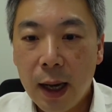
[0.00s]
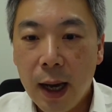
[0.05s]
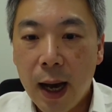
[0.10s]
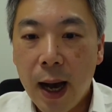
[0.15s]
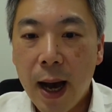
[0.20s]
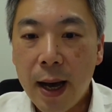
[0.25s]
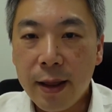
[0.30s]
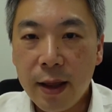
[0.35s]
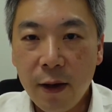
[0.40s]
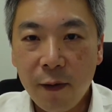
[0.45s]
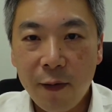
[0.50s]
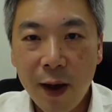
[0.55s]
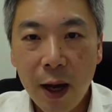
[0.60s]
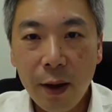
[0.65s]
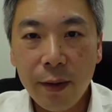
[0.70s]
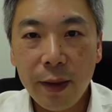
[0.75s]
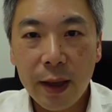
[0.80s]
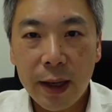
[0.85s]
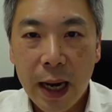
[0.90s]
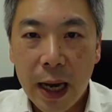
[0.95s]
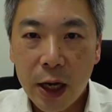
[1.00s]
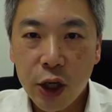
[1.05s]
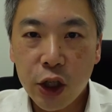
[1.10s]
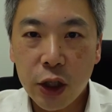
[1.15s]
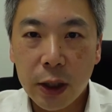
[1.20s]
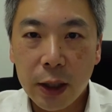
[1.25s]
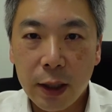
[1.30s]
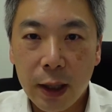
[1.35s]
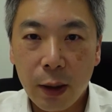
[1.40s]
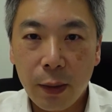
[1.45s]
And they found that
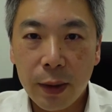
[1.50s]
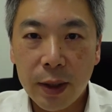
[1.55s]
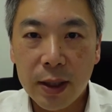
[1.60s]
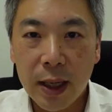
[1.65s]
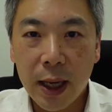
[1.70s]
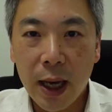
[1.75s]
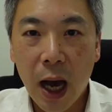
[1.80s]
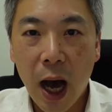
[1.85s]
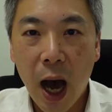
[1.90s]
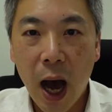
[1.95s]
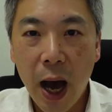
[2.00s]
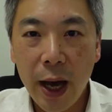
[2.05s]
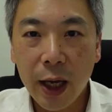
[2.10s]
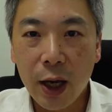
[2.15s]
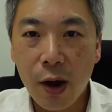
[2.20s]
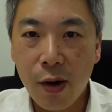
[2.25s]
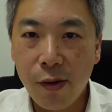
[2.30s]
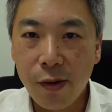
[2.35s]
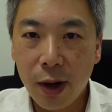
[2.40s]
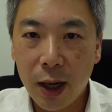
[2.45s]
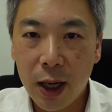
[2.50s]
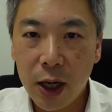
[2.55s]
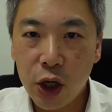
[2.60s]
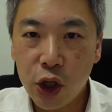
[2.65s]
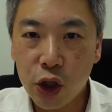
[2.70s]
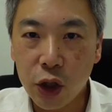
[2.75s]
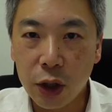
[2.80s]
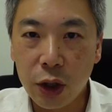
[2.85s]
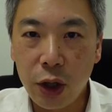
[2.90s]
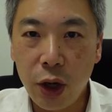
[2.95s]
actually there was a high
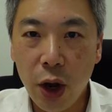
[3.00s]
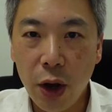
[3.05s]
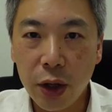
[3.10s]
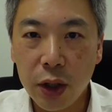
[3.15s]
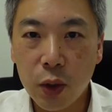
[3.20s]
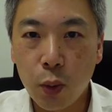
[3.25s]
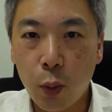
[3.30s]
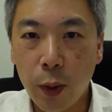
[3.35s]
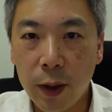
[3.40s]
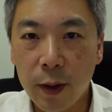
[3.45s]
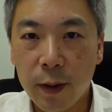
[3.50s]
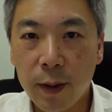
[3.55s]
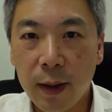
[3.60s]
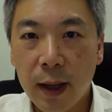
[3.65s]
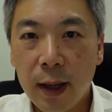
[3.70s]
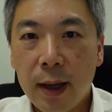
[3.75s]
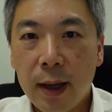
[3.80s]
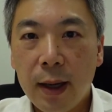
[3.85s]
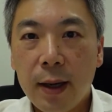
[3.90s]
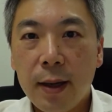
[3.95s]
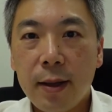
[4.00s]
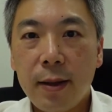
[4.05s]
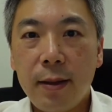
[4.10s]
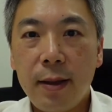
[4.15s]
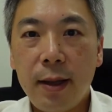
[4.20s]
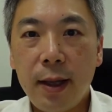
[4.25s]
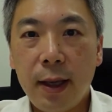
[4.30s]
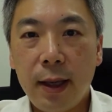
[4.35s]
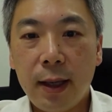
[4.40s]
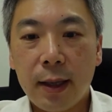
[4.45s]
correlation, not with
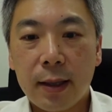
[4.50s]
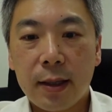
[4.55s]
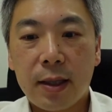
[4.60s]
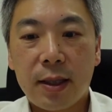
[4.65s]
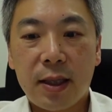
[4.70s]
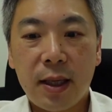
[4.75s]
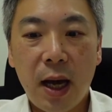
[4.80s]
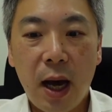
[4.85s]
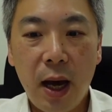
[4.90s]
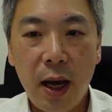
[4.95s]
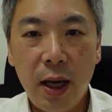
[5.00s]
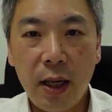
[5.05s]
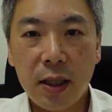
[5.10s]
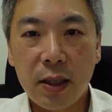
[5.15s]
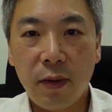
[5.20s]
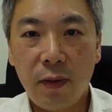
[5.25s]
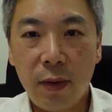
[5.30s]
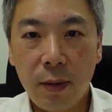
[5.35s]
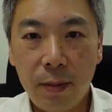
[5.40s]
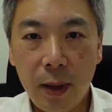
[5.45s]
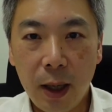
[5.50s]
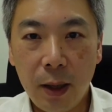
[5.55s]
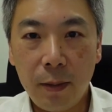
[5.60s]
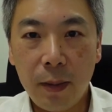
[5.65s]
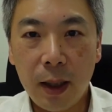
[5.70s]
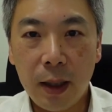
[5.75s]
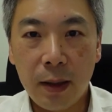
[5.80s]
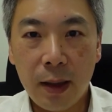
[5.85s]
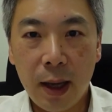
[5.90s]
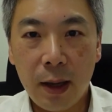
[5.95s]
the size of the baby.
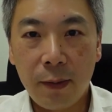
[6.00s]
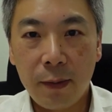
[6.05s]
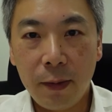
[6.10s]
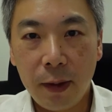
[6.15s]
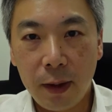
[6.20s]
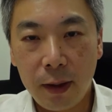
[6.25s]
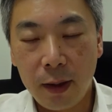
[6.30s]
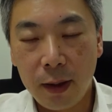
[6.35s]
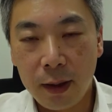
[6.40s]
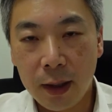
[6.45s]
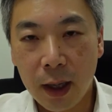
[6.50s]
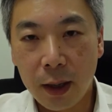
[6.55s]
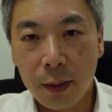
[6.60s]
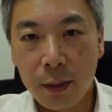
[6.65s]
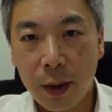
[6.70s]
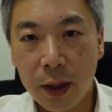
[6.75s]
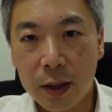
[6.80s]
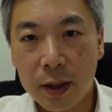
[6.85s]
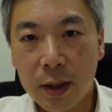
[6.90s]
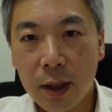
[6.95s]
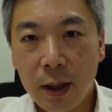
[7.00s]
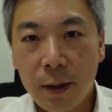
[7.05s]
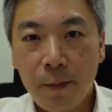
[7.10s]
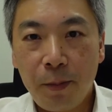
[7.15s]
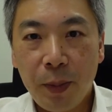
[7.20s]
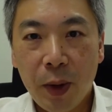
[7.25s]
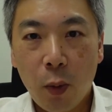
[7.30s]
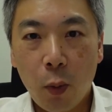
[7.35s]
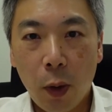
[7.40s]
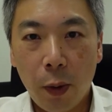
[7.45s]
In other words,
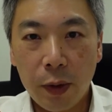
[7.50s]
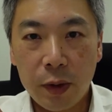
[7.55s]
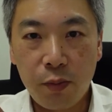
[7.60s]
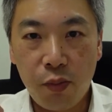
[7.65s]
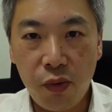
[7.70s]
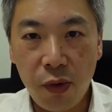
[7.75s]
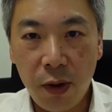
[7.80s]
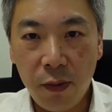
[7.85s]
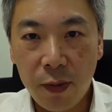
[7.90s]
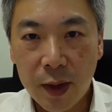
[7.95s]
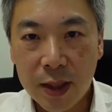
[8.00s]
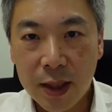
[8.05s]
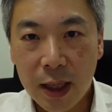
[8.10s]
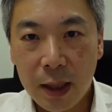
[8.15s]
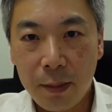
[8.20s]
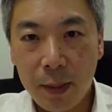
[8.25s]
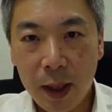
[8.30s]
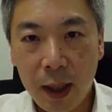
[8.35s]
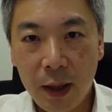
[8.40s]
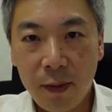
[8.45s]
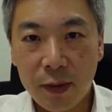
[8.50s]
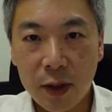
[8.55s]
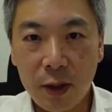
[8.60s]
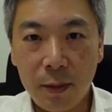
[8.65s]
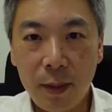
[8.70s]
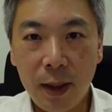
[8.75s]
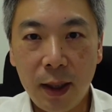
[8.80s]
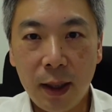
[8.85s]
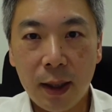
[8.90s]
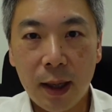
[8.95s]
what was previously believed to
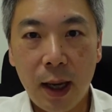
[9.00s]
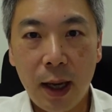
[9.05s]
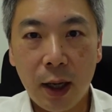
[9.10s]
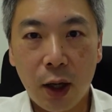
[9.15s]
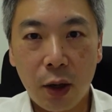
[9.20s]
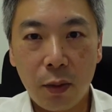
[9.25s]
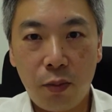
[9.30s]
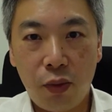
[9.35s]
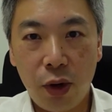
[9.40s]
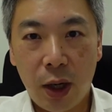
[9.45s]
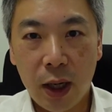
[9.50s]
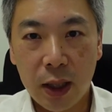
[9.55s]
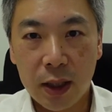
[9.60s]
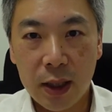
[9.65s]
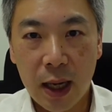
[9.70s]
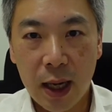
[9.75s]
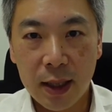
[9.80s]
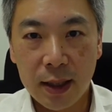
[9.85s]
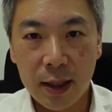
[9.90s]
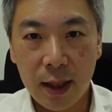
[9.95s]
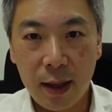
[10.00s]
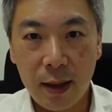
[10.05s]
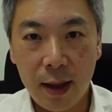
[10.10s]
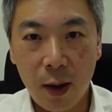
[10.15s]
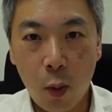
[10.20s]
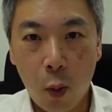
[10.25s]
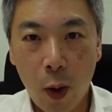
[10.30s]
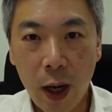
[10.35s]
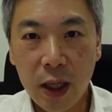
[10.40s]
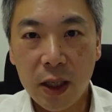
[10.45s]
be a good predictor as the
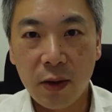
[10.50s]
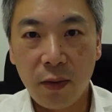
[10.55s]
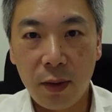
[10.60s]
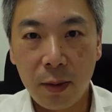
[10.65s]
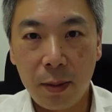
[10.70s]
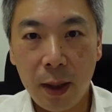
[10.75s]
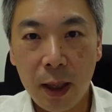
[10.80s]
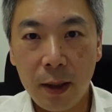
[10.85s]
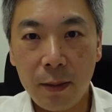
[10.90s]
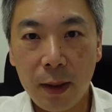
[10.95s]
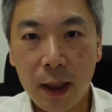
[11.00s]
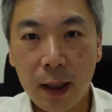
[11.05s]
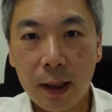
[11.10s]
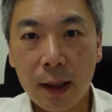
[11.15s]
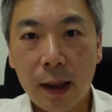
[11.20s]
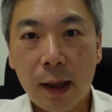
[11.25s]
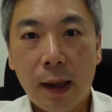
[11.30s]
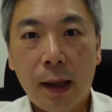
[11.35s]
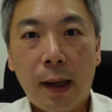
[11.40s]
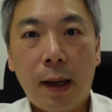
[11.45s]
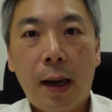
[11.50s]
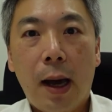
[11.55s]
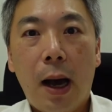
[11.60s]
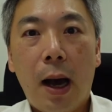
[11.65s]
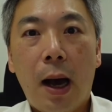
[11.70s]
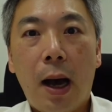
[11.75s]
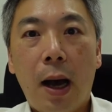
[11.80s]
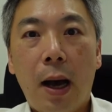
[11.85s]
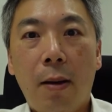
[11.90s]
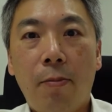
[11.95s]
weight of the baby
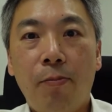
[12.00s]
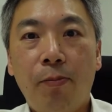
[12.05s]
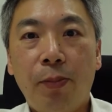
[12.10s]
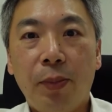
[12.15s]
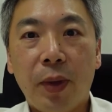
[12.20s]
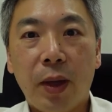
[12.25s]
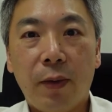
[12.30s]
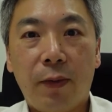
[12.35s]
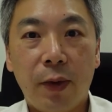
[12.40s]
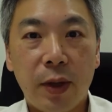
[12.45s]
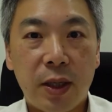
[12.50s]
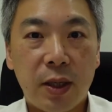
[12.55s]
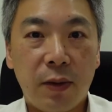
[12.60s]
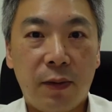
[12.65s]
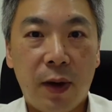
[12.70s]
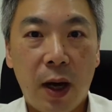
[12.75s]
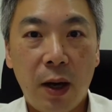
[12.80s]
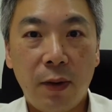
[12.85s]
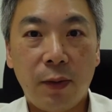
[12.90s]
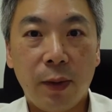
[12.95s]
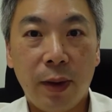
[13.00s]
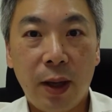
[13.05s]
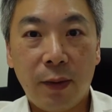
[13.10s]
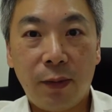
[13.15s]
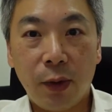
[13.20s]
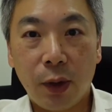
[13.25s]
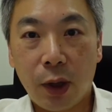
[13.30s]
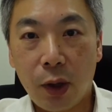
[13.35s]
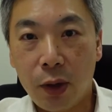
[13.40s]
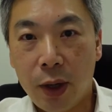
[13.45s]
for survival and therefore
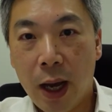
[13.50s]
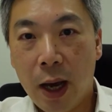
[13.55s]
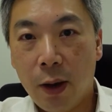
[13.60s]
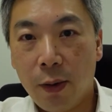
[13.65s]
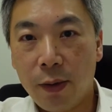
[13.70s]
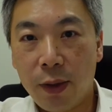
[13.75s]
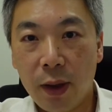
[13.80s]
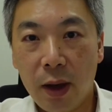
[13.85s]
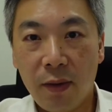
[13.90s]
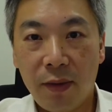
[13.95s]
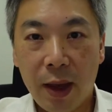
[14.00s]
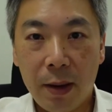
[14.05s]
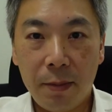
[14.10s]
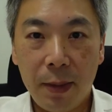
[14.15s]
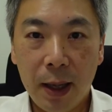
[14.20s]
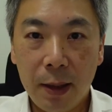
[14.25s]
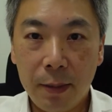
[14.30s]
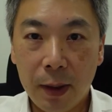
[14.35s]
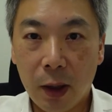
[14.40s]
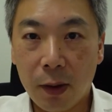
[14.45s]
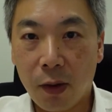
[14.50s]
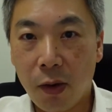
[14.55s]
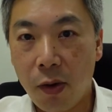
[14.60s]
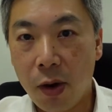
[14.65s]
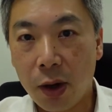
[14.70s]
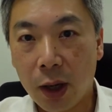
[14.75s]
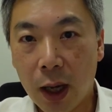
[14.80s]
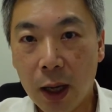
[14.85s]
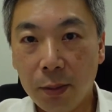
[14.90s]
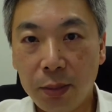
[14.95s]
good health of that baby
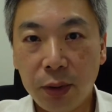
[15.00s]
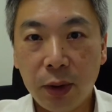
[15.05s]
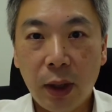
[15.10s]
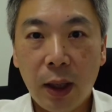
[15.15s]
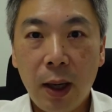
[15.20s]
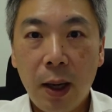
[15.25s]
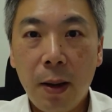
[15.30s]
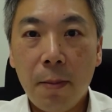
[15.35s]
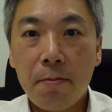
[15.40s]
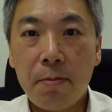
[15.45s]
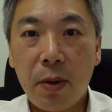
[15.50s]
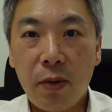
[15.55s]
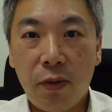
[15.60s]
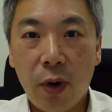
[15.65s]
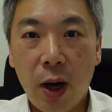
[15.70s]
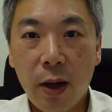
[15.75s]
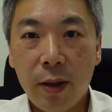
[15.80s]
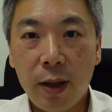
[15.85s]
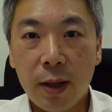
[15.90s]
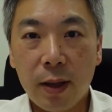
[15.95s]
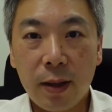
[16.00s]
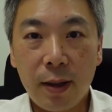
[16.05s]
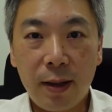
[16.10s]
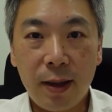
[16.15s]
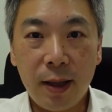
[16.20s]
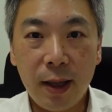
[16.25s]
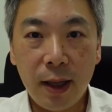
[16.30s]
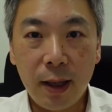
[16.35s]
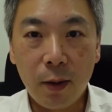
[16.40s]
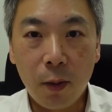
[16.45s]
growing up, but rather
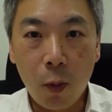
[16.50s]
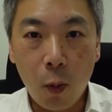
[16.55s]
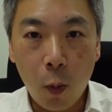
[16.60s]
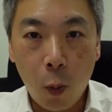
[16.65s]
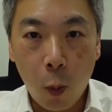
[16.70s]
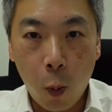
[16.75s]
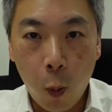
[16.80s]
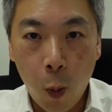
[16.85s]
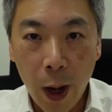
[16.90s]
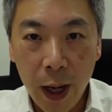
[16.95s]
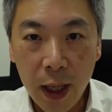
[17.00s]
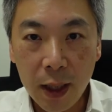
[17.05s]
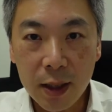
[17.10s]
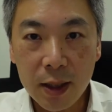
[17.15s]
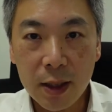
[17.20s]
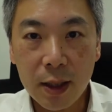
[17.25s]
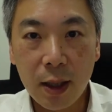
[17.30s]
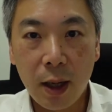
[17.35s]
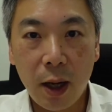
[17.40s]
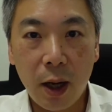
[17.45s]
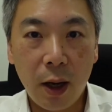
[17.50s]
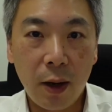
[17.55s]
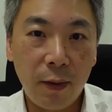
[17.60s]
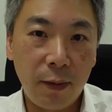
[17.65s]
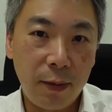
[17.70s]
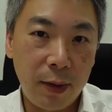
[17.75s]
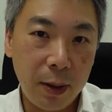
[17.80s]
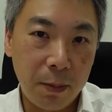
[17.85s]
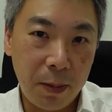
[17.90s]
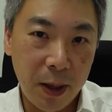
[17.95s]
the weight of
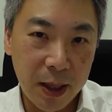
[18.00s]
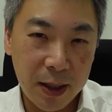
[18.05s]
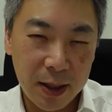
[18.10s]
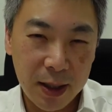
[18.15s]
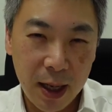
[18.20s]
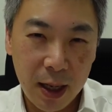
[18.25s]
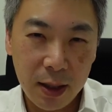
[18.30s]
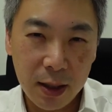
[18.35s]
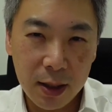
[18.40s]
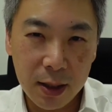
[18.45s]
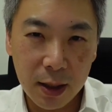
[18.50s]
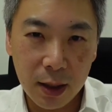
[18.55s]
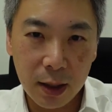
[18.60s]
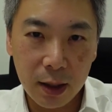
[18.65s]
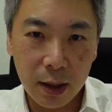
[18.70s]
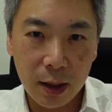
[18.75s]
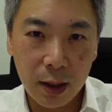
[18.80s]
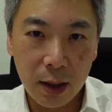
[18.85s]
the placenta